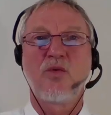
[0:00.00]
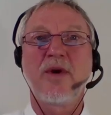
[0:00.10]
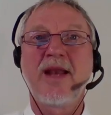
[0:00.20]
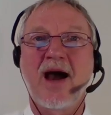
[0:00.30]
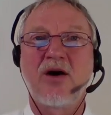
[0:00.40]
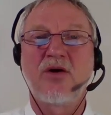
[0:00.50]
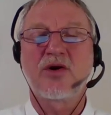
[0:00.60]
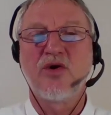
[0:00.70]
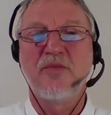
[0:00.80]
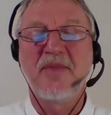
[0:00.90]
We now
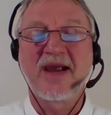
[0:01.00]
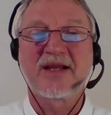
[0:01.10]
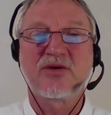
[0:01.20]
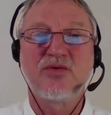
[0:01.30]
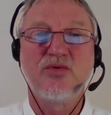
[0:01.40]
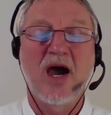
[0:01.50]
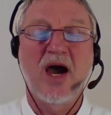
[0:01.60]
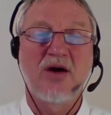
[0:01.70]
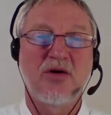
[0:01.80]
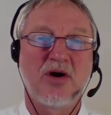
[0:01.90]
go back to
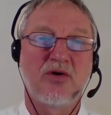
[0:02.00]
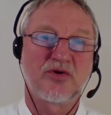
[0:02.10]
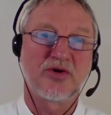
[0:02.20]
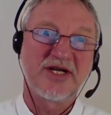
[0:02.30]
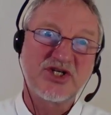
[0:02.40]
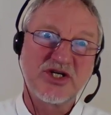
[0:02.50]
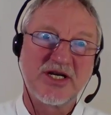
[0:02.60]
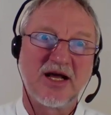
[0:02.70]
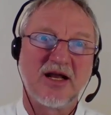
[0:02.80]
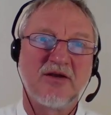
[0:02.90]
our
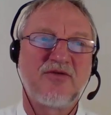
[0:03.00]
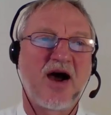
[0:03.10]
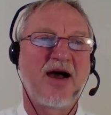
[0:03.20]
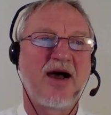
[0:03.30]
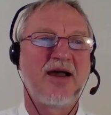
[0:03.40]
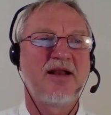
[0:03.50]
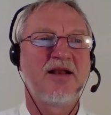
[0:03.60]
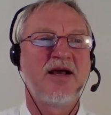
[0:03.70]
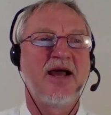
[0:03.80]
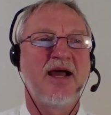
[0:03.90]
original
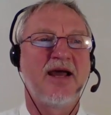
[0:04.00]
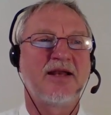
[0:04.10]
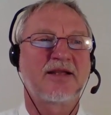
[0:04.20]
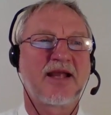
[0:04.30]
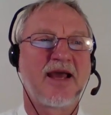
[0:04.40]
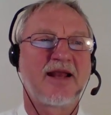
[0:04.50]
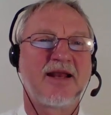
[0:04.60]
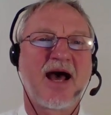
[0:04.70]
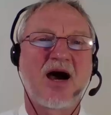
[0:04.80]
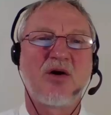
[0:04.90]
file and can
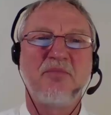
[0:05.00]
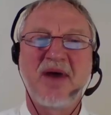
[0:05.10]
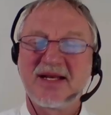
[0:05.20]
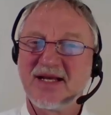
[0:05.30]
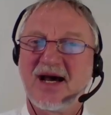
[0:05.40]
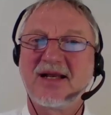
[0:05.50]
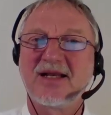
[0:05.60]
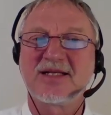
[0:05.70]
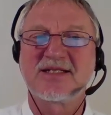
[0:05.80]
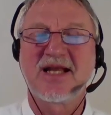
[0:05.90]
now better
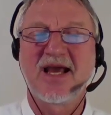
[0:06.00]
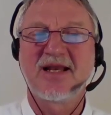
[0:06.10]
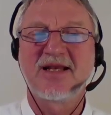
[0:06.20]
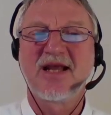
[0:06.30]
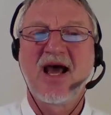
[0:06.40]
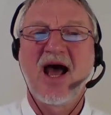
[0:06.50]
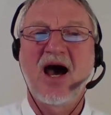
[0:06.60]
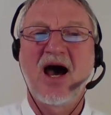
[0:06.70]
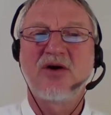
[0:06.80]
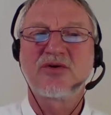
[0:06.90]
understand
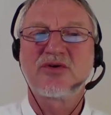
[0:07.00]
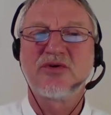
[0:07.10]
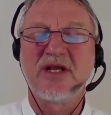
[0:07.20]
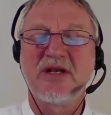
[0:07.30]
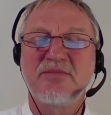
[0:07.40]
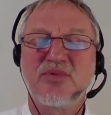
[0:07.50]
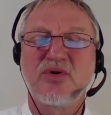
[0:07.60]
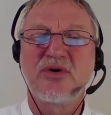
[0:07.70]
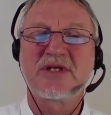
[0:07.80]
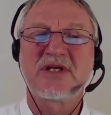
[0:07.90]
how to
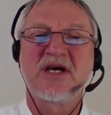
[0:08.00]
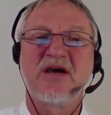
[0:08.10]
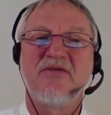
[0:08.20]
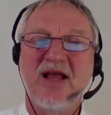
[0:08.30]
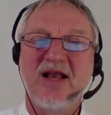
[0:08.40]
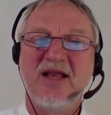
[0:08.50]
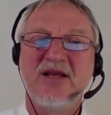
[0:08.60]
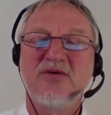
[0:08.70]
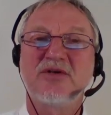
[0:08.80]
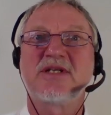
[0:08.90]
input
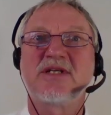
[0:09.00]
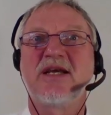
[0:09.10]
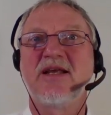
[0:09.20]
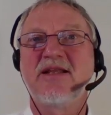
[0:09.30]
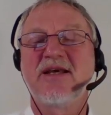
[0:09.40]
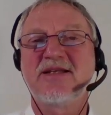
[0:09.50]
values in